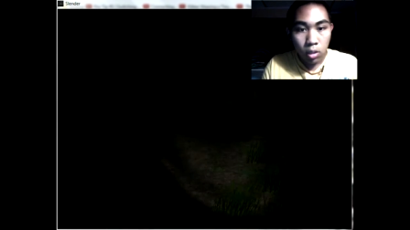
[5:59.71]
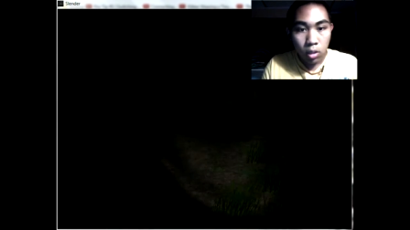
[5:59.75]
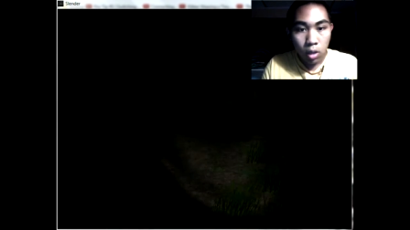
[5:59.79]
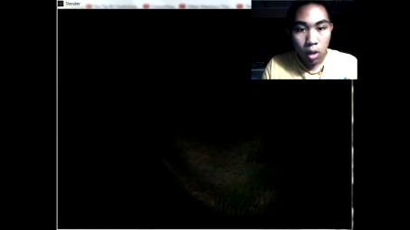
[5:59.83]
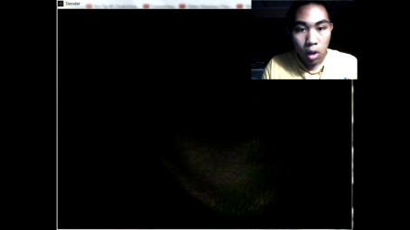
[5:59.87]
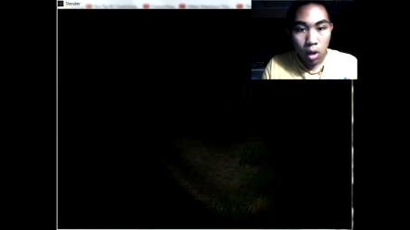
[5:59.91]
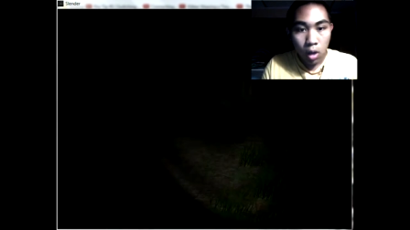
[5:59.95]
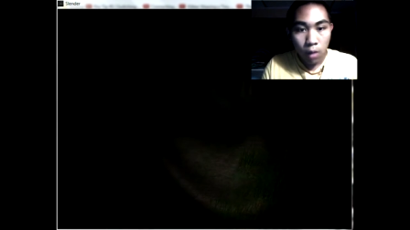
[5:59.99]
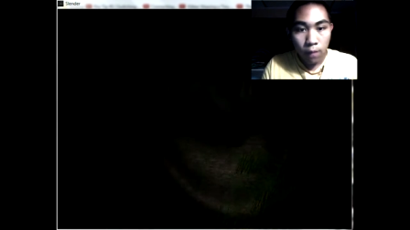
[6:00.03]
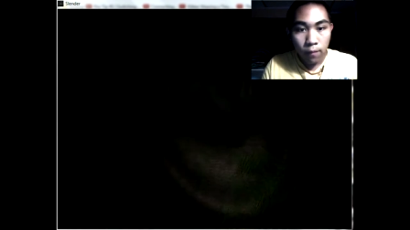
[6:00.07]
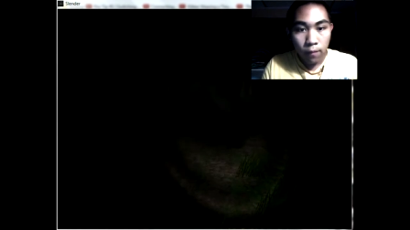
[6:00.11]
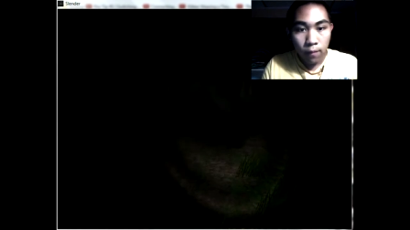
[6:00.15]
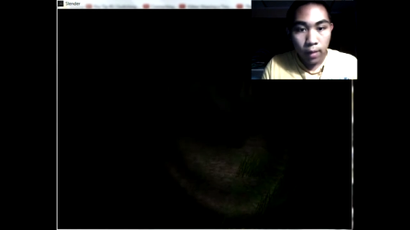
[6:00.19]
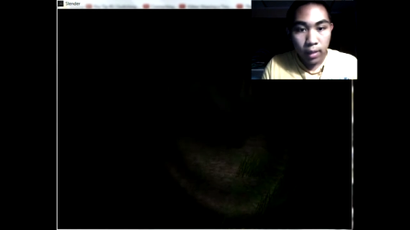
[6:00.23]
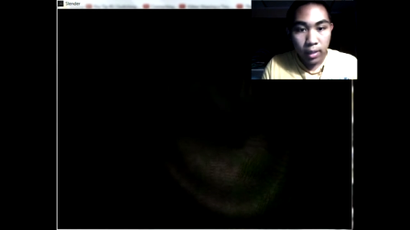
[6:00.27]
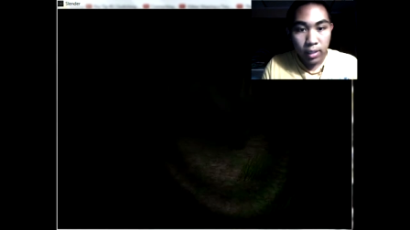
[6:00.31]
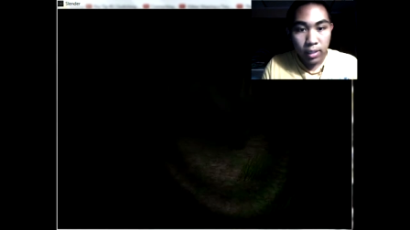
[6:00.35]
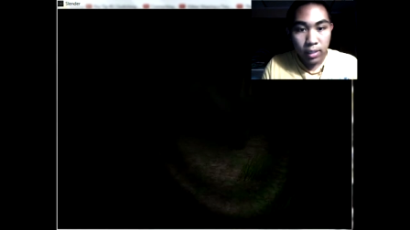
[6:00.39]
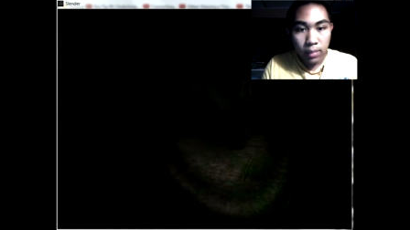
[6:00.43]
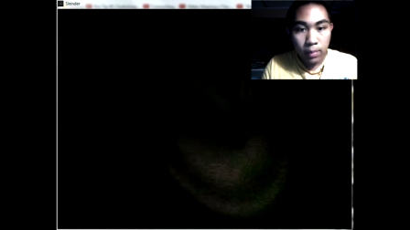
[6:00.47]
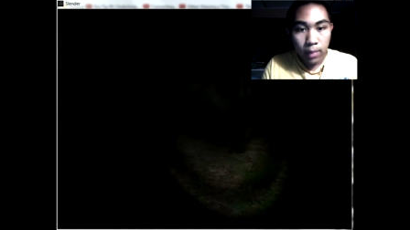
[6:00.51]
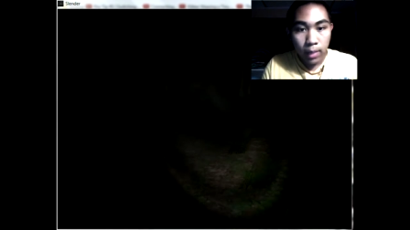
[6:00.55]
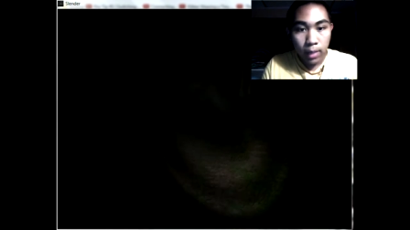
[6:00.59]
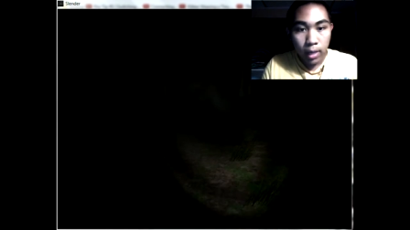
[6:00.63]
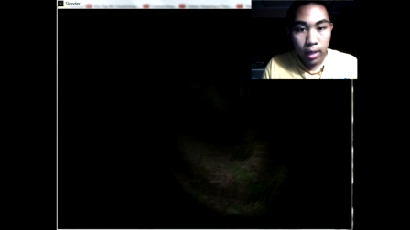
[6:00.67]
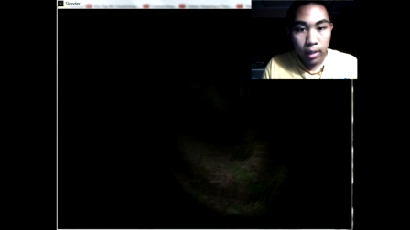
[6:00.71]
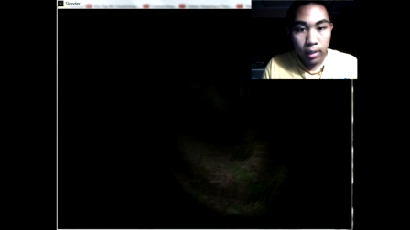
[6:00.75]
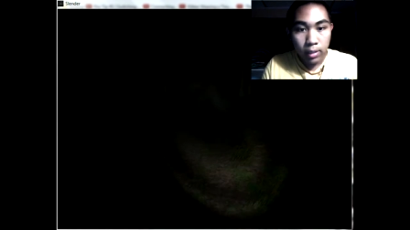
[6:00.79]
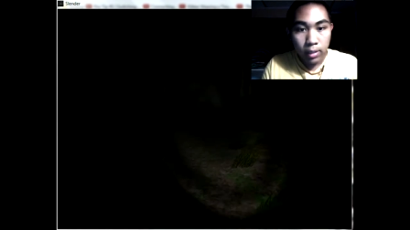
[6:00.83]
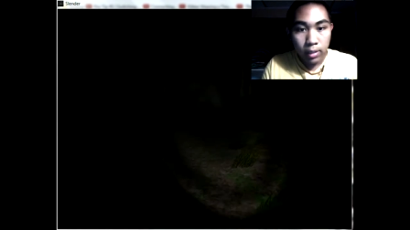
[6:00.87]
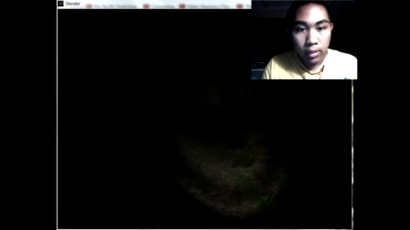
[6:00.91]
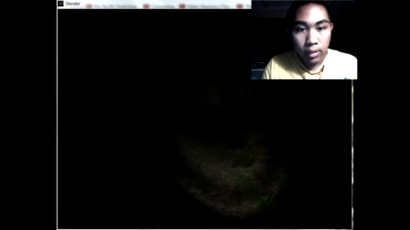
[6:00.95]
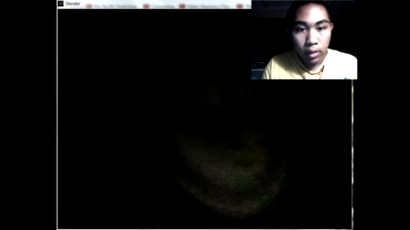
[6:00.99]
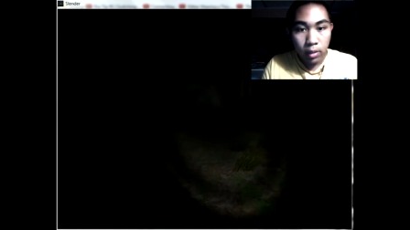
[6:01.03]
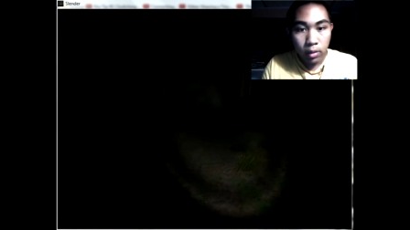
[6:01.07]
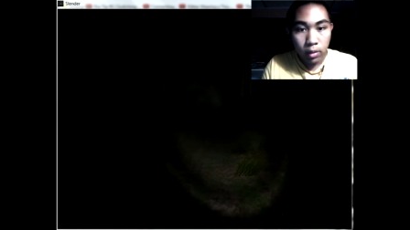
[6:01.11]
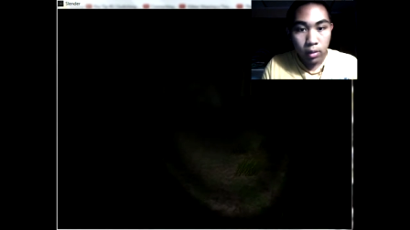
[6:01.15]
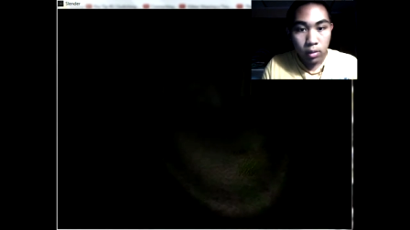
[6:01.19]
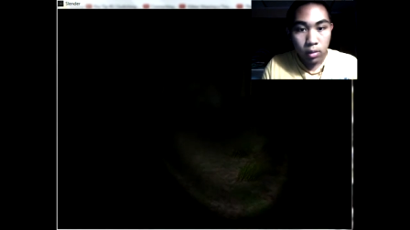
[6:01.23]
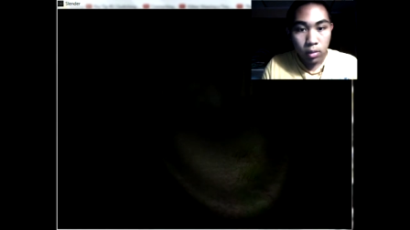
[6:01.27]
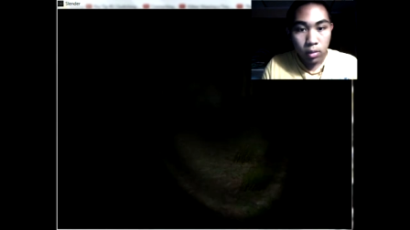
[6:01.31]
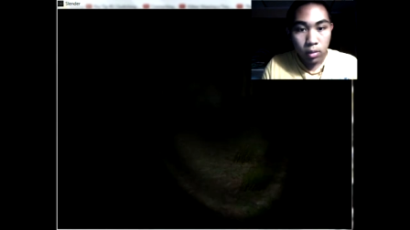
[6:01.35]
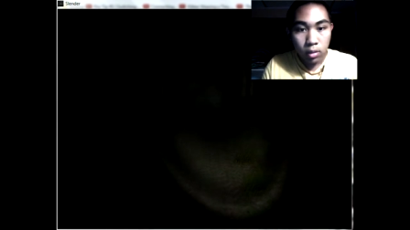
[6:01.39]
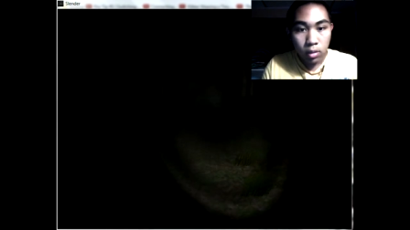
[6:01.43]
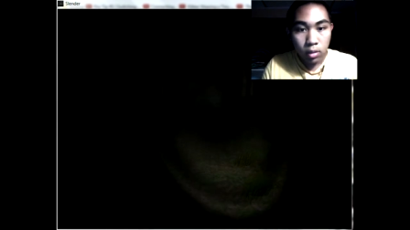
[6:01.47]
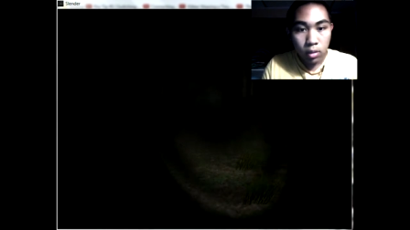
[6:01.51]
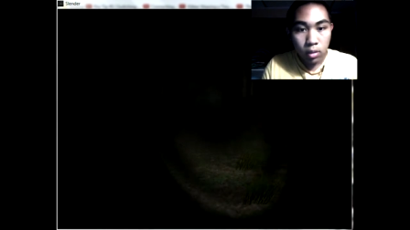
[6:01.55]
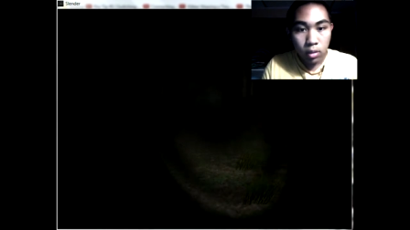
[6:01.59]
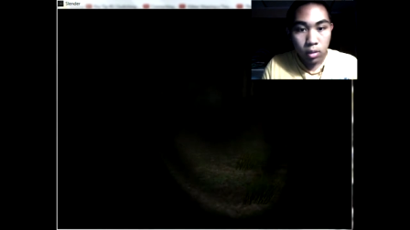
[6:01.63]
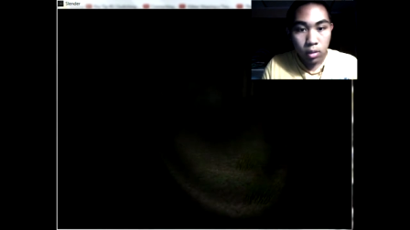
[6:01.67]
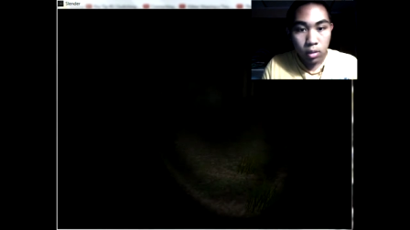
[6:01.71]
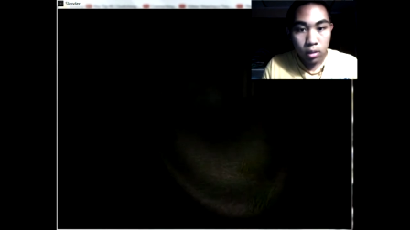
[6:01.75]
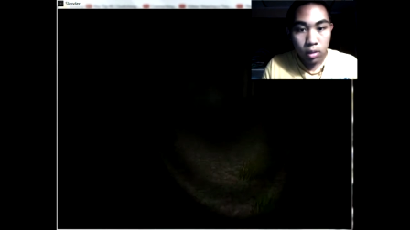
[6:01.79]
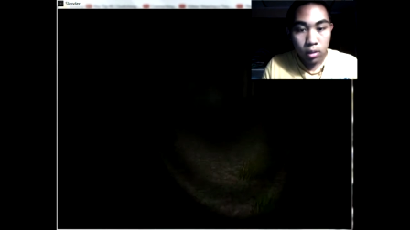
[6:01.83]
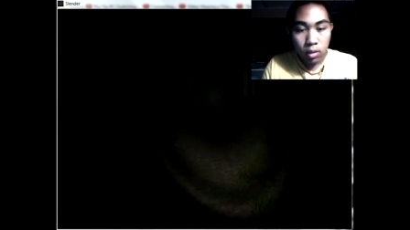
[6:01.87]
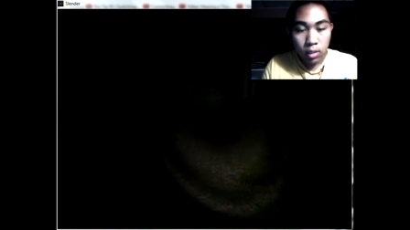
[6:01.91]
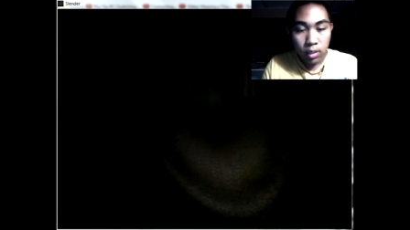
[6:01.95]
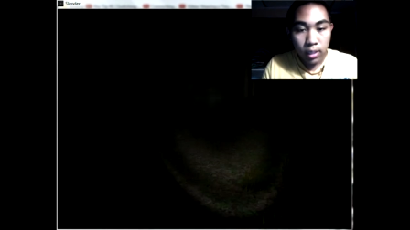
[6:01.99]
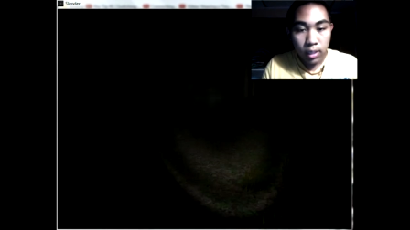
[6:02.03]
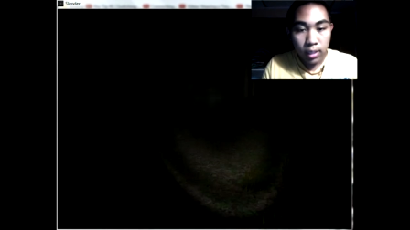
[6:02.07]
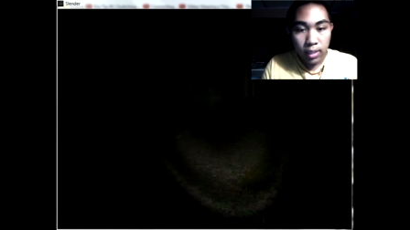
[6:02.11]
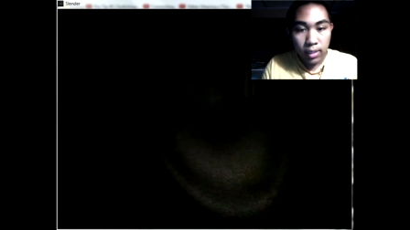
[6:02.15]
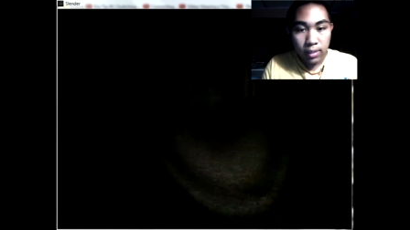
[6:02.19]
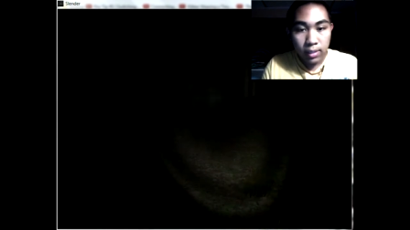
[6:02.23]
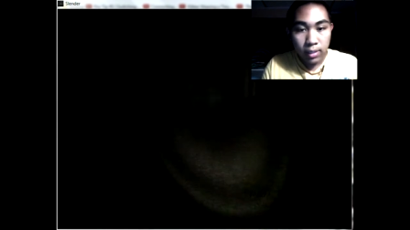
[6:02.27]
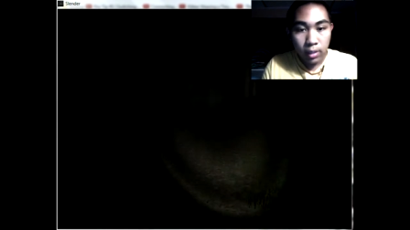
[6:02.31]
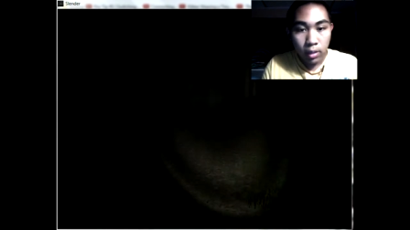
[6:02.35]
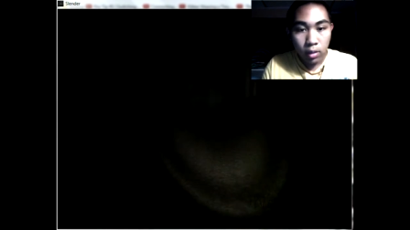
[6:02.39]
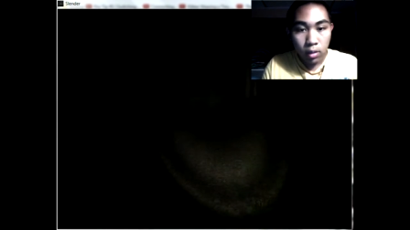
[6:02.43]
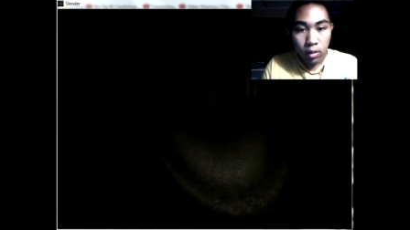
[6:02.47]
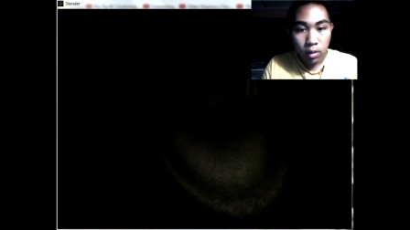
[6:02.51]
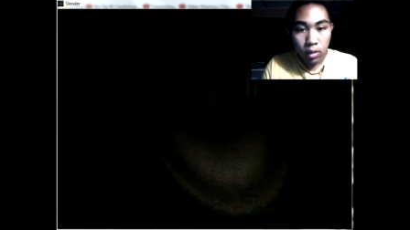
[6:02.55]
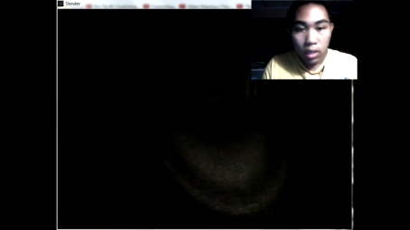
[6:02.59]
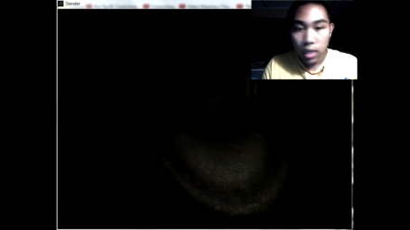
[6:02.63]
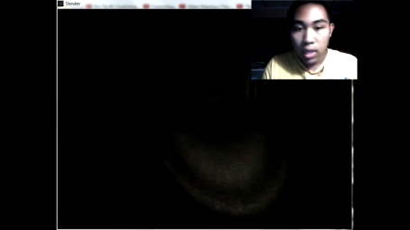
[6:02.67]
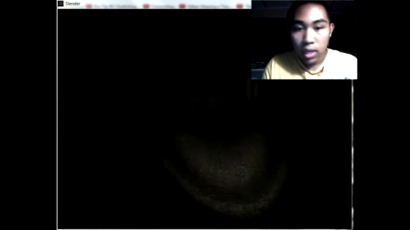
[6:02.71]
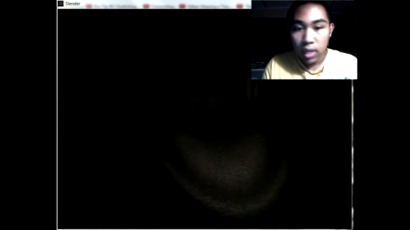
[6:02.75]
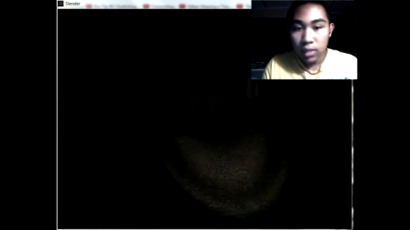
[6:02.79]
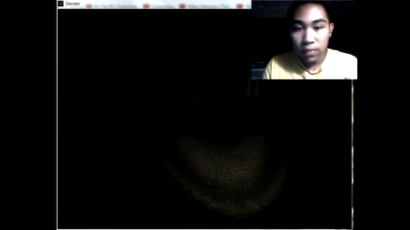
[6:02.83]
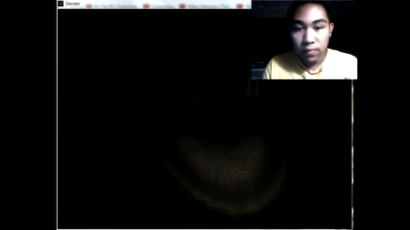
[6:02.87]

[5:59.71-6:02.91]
Oh, fuck, he's, he's here. He's here. He's